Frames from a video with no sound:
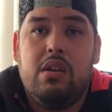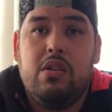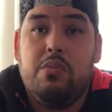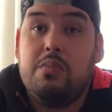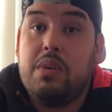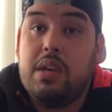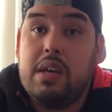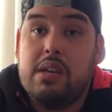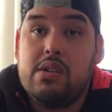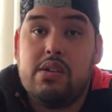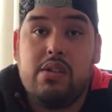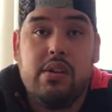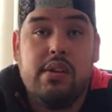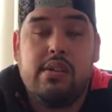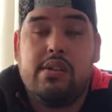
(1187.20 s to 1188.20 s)
UPS
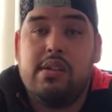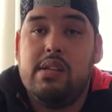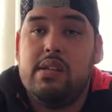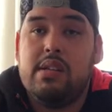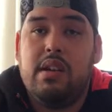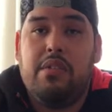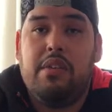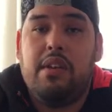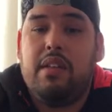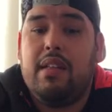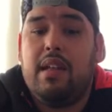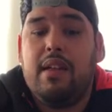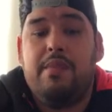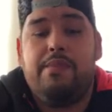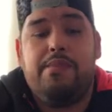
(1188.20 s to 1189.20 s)
trucks and stuff like
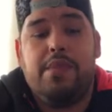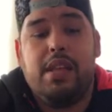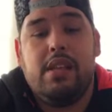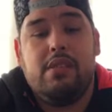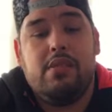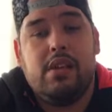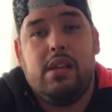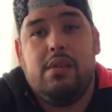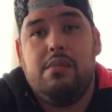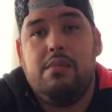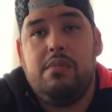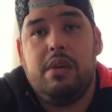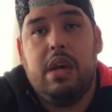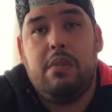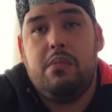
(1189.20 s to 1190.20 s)
that. So
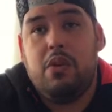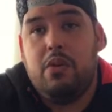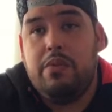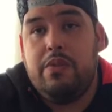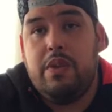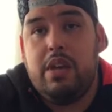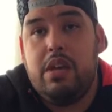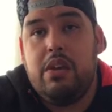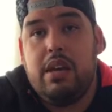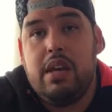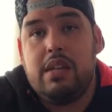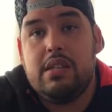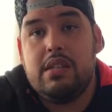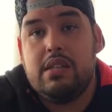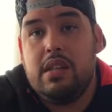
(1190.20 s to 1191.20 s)
I'm hopefully you
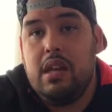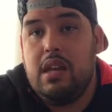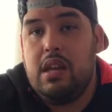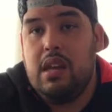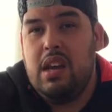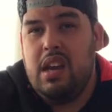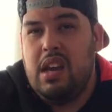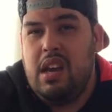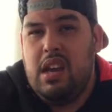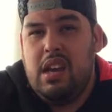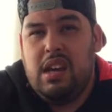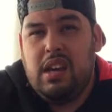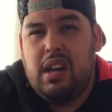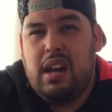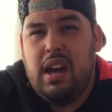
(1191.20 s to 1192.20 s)
guys stay
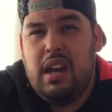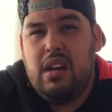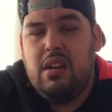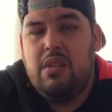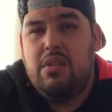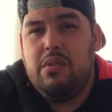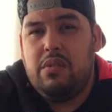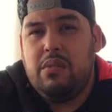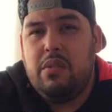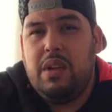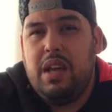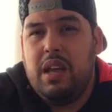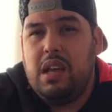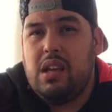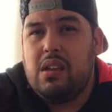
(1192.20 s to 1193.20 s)
kind of
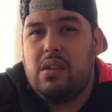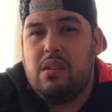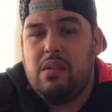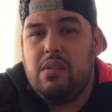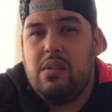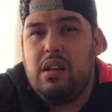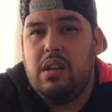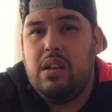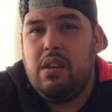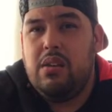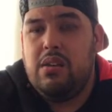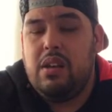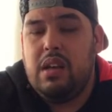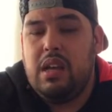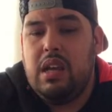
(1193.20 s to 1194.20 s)

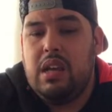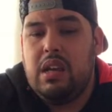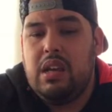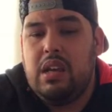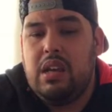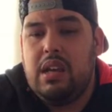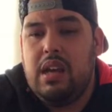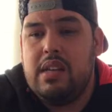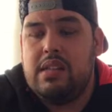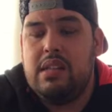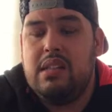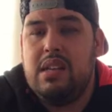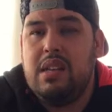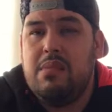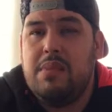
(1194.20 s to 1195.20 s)
like
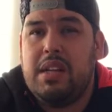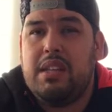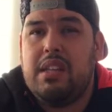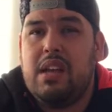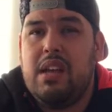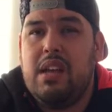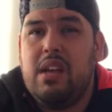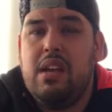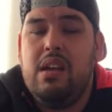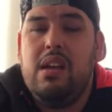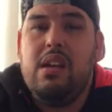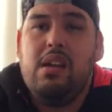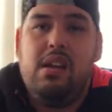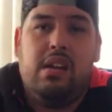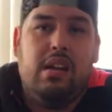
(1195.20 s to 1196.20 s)
hesitant about that.
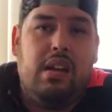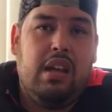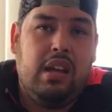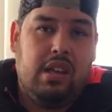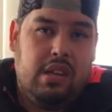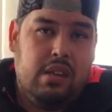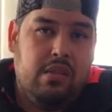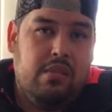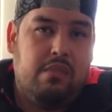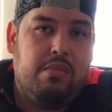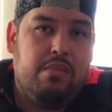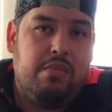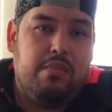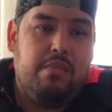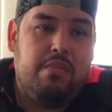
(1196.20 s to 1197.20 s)
Like,
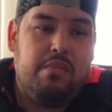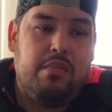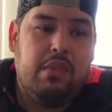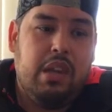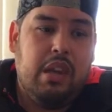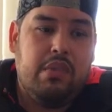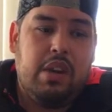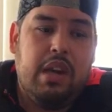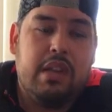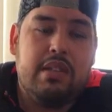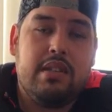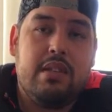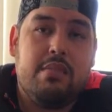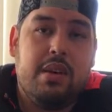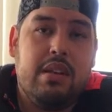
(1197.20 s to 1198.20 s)
if you
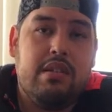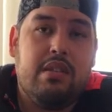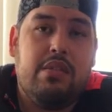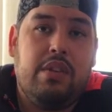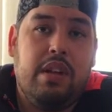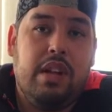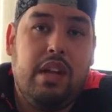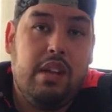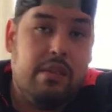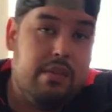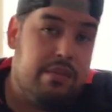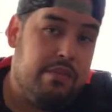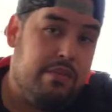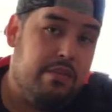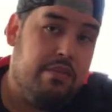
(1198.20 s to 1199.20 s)
guys gonna buy stuff online,
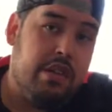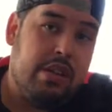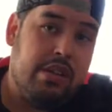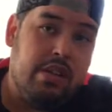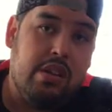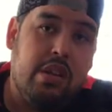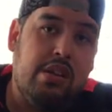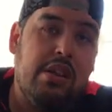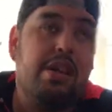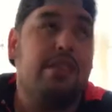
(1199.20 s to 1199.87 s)
make sure that you